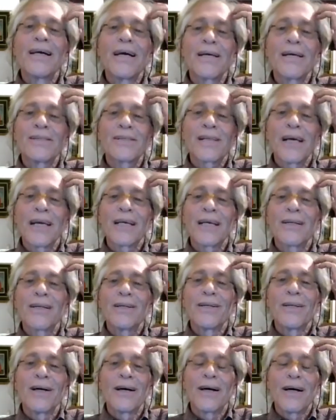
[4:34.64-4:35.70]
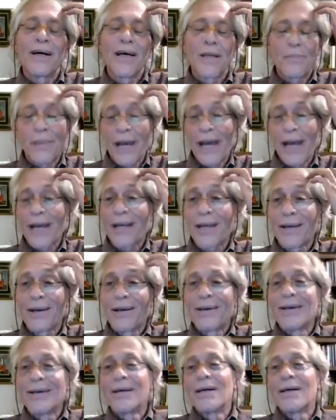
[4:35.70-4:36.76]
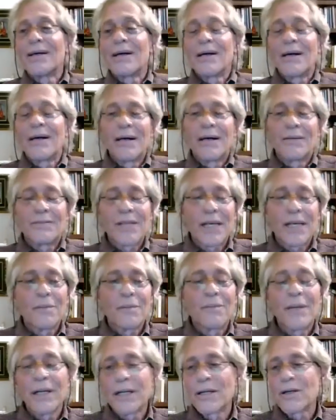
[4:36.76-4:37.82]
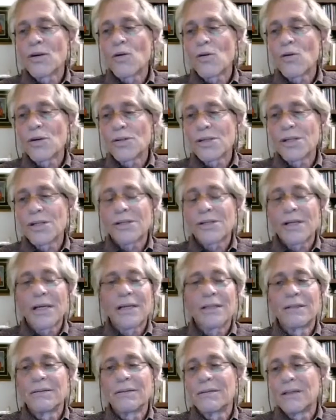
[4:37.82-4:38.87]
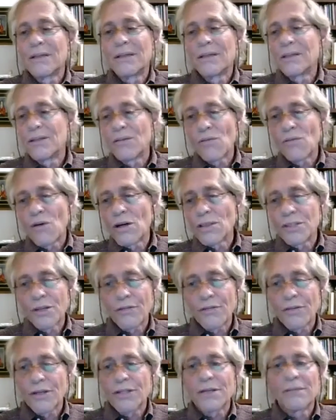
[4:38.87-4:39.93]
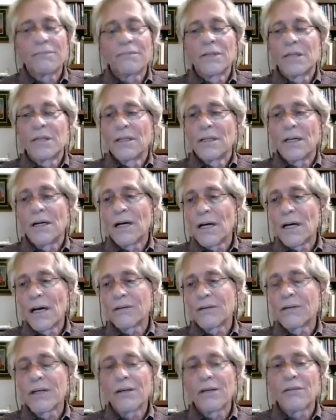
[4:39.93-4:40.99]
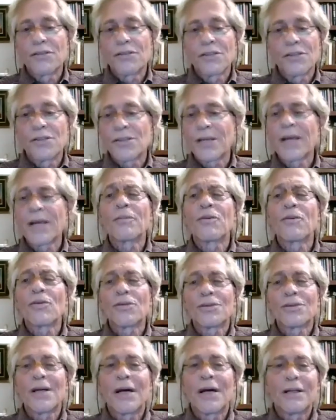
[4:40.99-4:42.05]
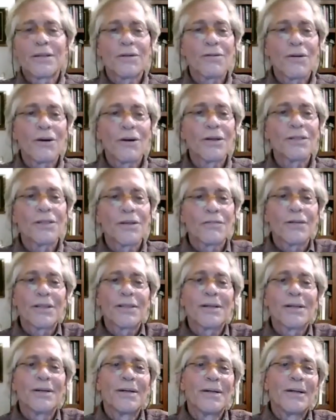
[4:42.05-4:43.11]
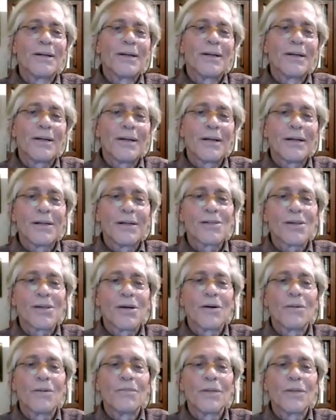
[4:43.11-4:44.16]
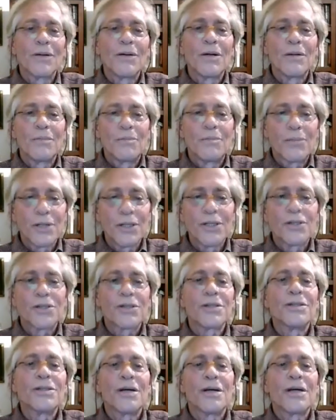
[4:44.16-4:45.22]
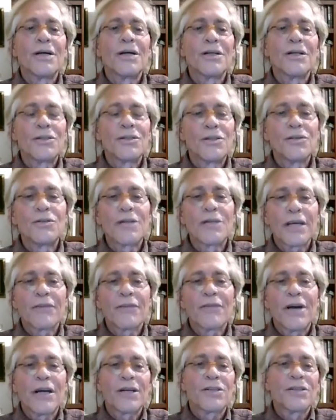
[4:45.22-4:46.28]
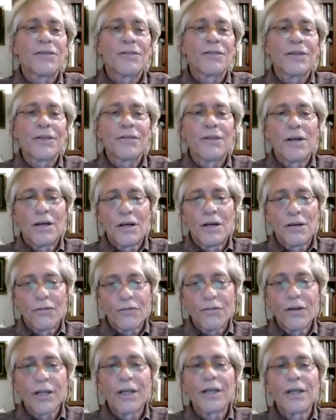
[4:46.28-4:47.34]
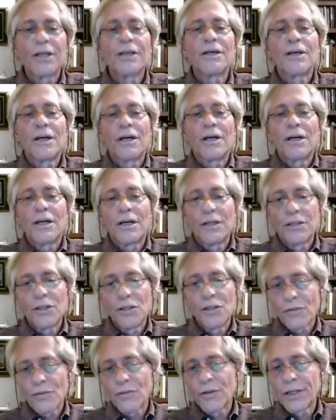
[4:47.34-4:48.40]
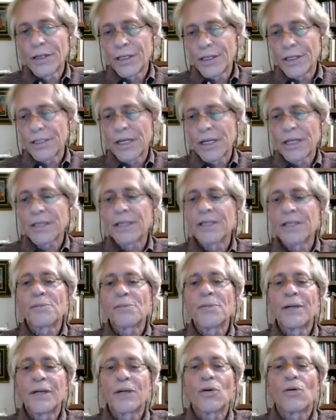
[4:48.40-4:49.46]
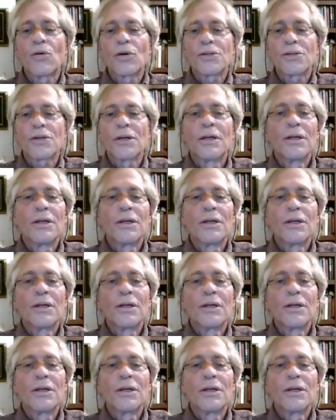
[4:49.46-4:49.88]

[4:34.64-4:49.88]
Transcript: taken, and Patty have taken many courses, and they're all different. I don't care if it's the same course or not, they're all different. So please do take advantage of the free Useful Healing Techniques mini course